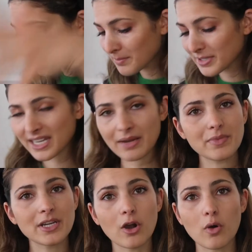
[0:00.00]
But then
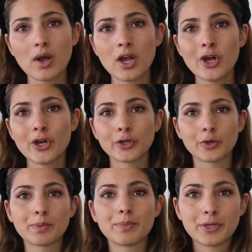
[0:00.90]
we go to
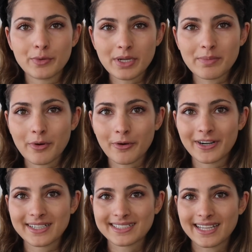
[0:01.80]
the beauty
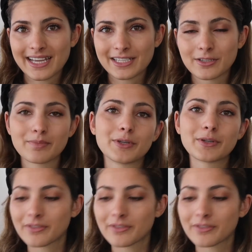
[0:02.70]
parts, like some beauty